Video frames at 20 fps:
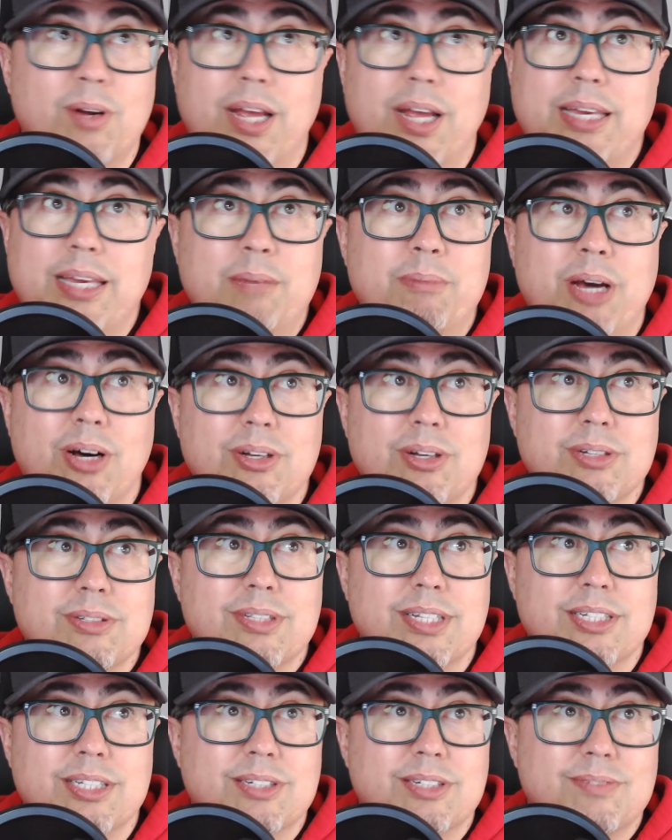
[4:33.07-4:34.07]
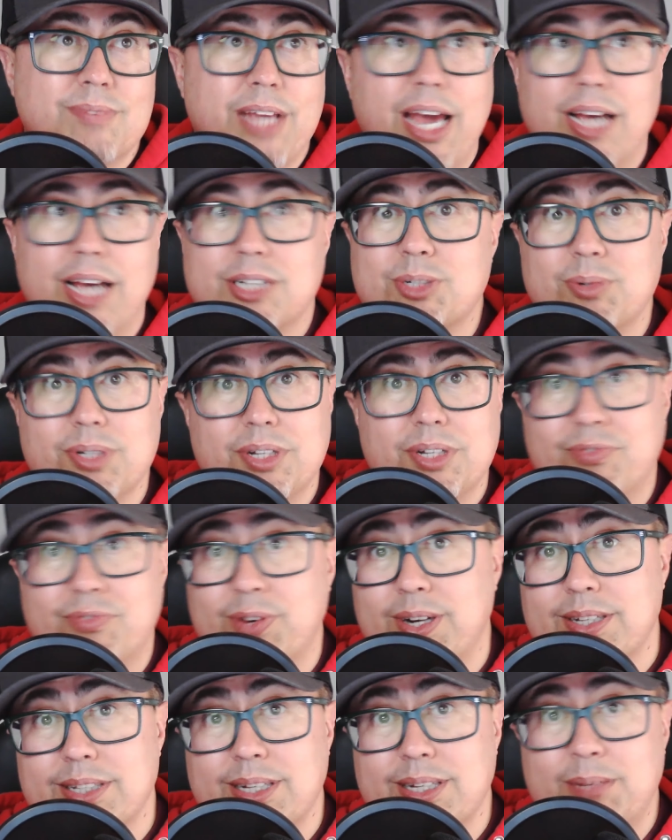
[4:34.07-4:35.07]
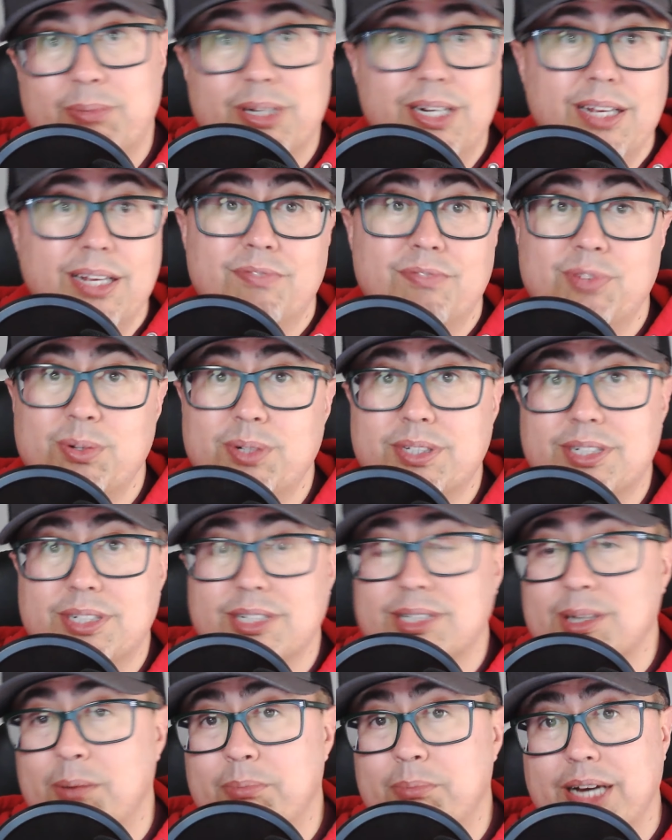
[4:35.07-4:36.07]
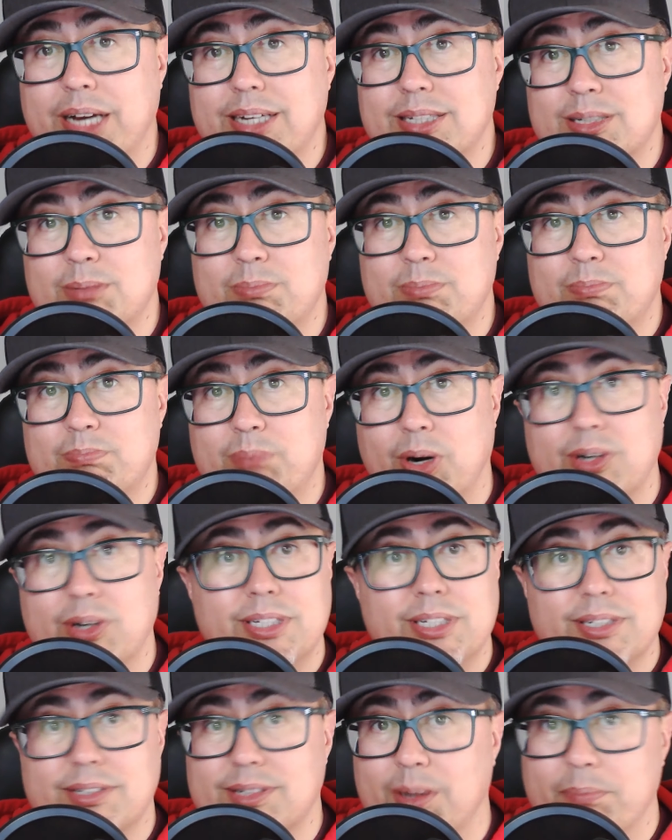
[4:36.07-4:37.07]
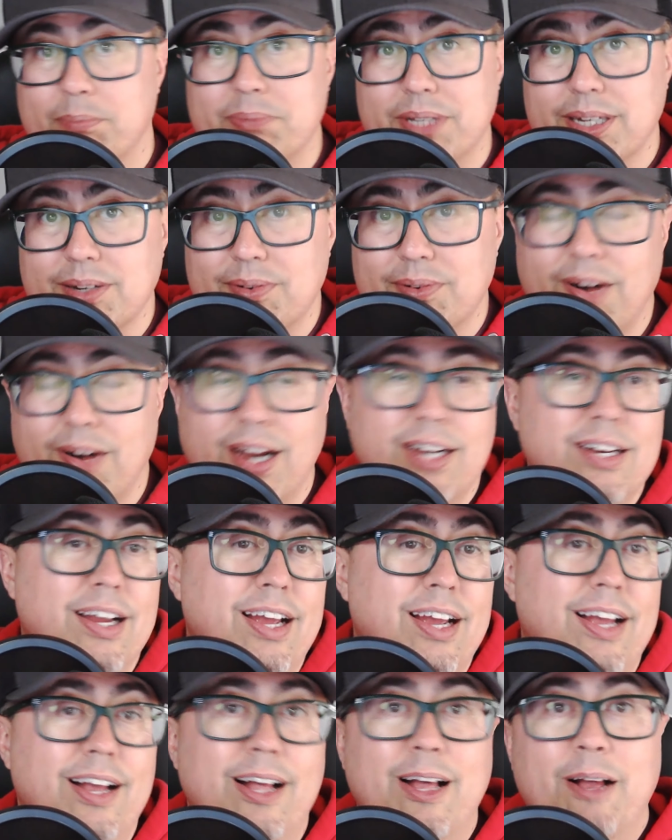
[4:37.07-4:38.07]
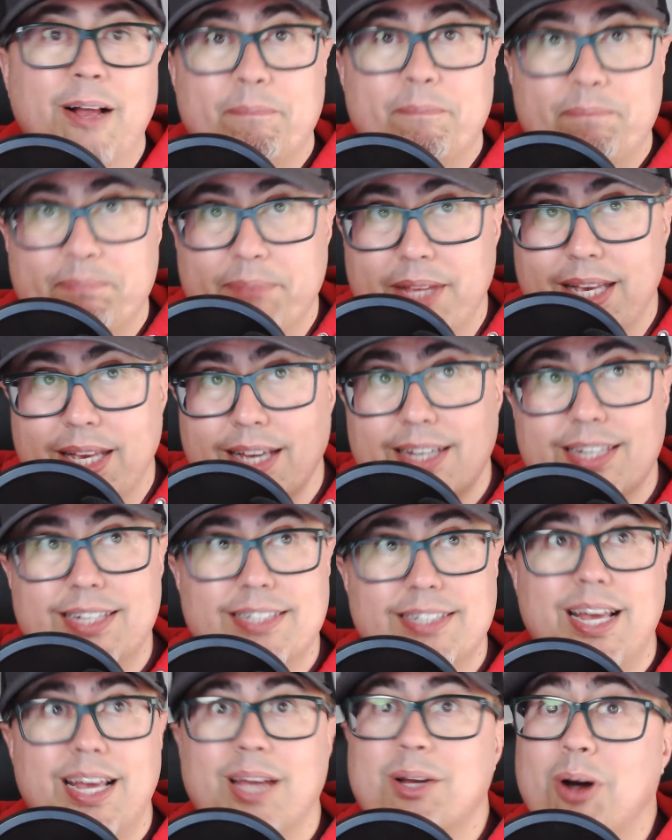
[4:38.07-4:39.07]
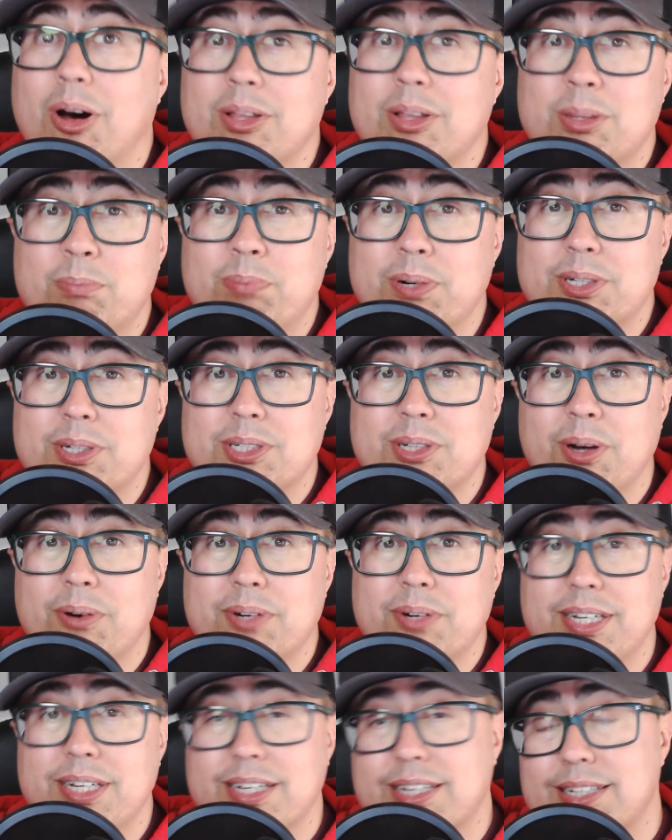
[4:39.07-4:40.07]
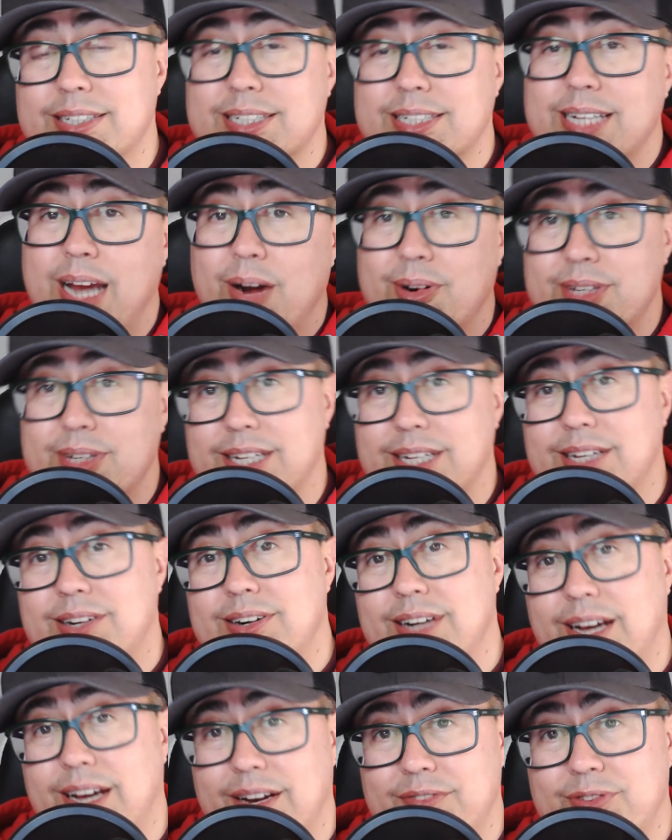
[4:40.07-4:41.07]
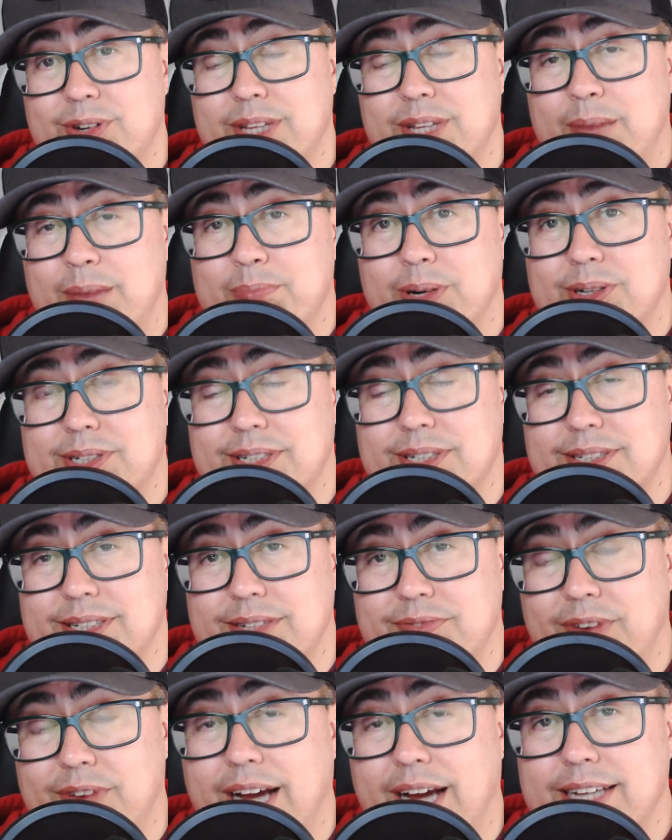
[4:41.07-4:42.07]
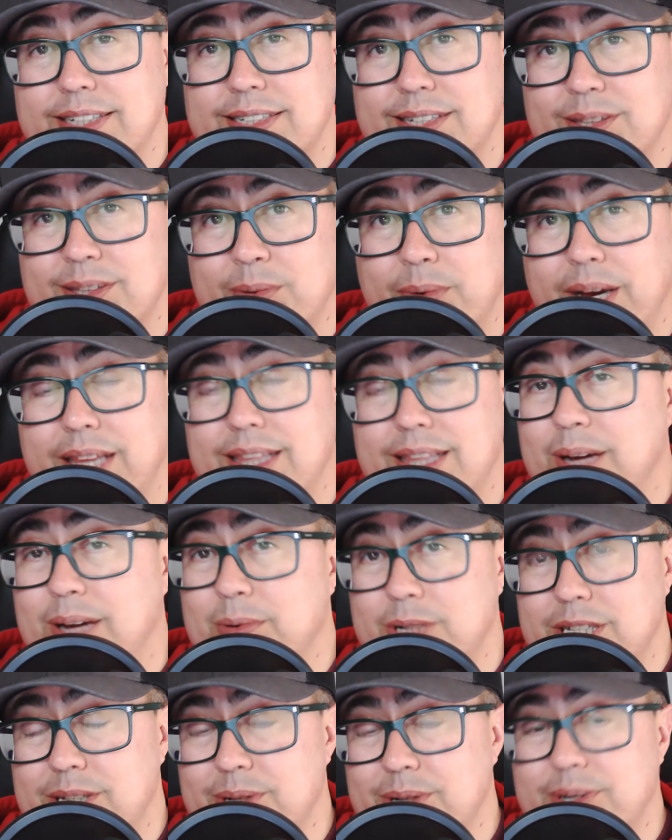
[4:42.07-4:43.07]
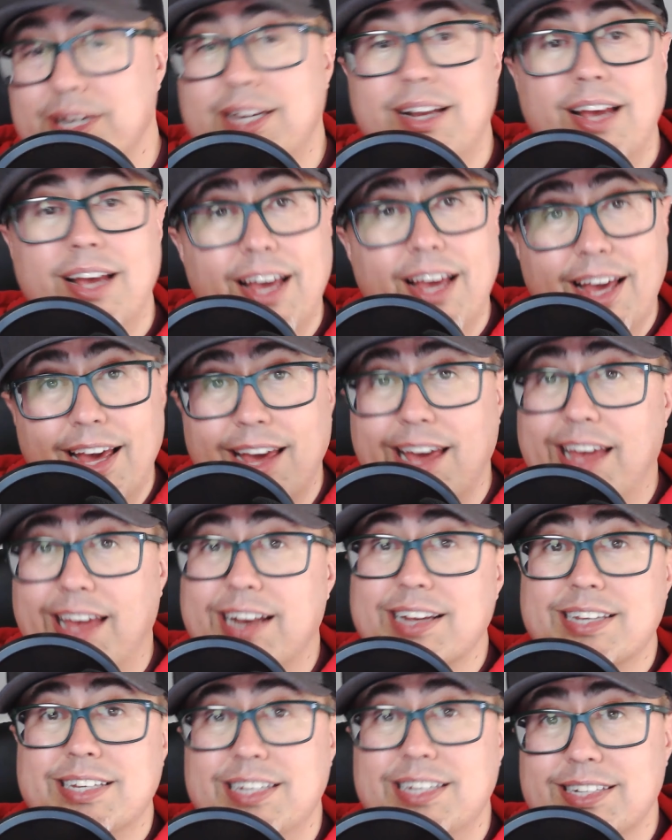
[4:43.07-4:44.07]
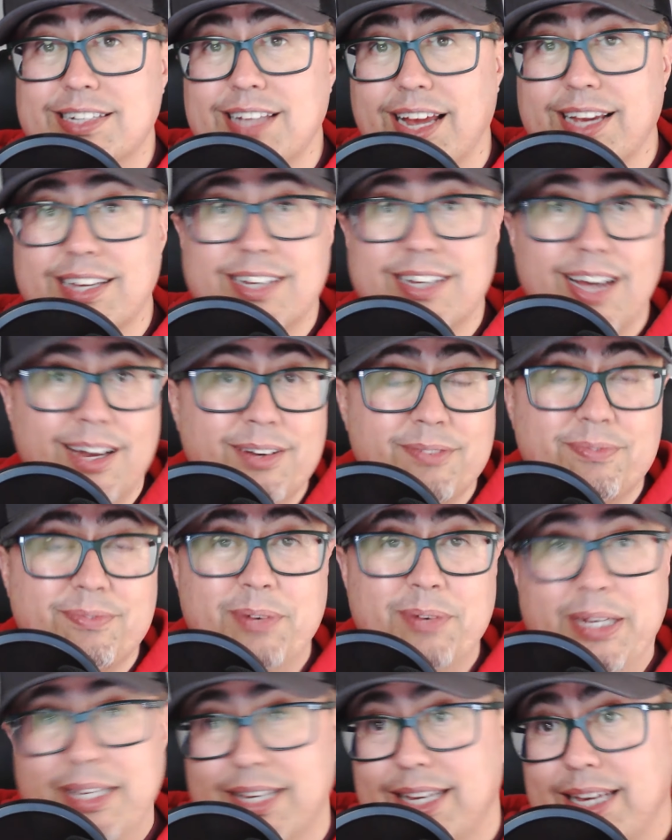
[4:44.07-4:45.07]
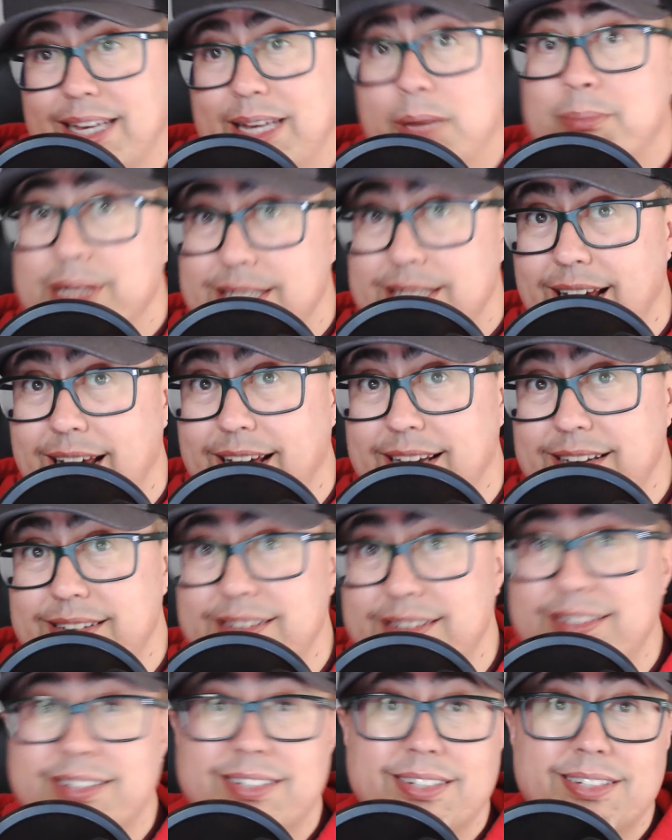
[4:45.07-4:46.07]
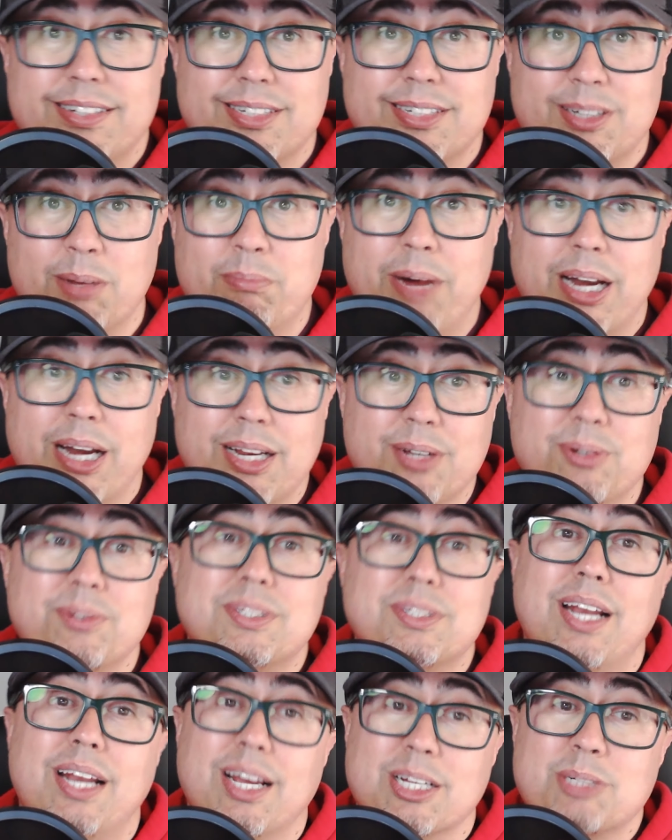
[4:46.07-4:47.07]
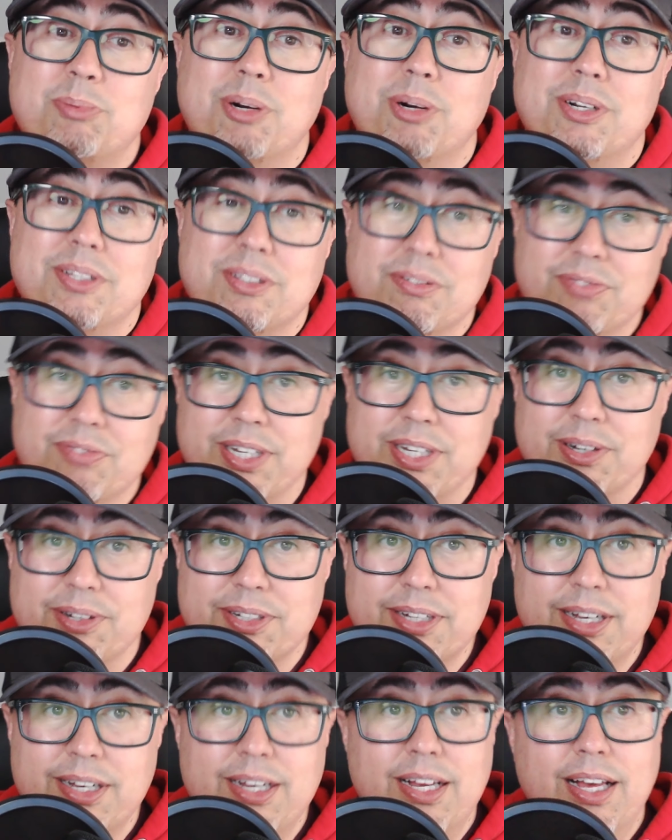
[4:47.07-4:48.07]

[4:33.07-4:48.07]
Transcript: email that's casual and friendly but influences somebody to purchase something, right? It can take on the persona. It can scour the internet for that person's advice and the way they would do it, and it can kind of imitate somebody who's an expert in the field.